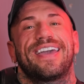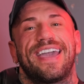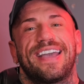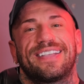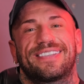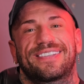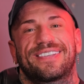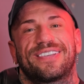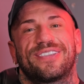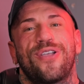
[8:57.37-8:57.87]

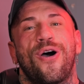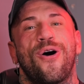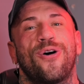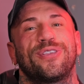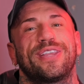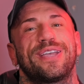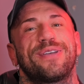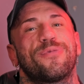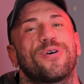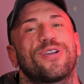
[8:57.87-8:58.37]
It's not
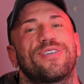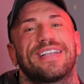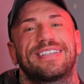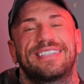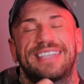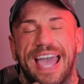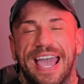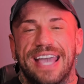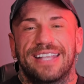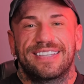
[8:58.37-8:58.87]
only one of the
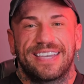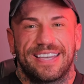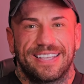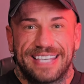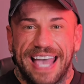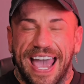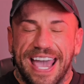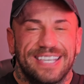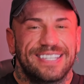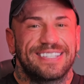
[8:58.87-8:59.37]

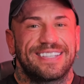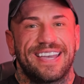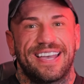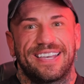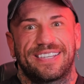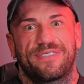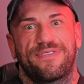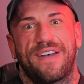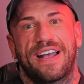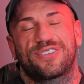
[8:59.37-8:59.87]

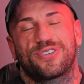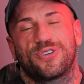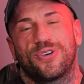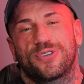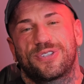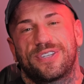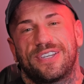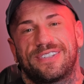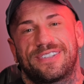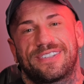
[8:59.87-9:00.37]
tastiest fat
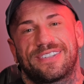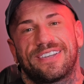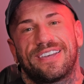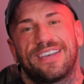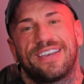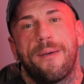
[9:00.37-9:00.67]
sources,